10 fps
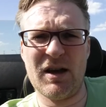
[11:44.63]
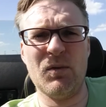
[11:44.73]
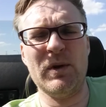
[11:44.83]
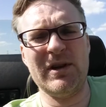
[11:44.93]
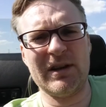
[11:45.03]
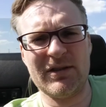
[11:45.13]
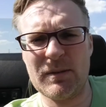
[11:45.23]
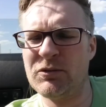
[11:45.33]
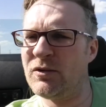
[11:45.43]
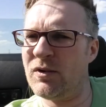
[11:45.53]
with the
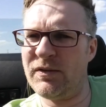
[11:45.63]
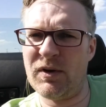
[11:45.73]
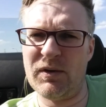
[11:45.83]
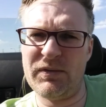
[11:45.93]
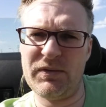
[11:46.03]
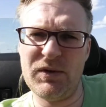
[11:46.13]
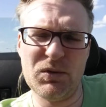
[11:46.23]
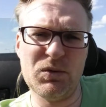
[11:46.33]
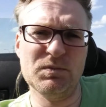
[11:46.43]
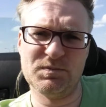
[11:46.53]
exception of a
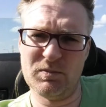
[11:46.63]
few,